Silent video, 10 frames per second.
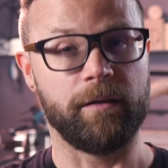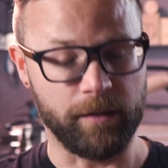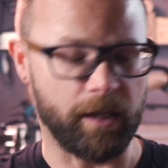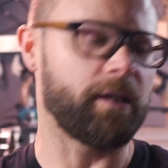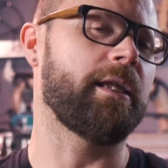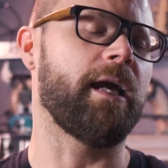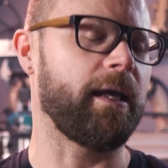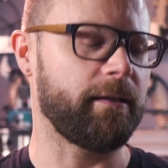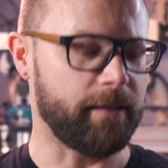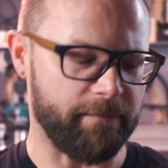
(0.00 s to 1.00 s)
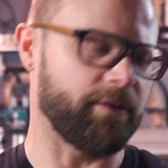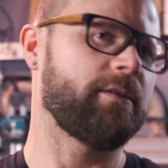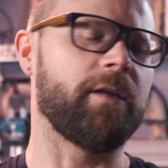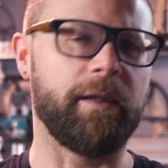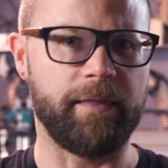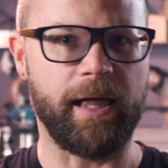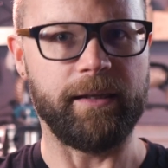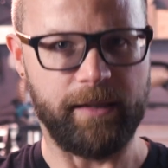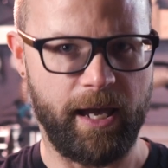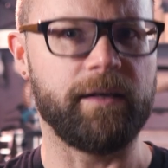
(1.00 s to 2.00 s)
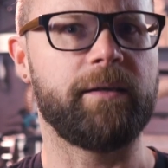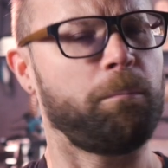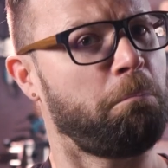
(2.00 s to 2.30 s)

Luckily, I haven't done that yet.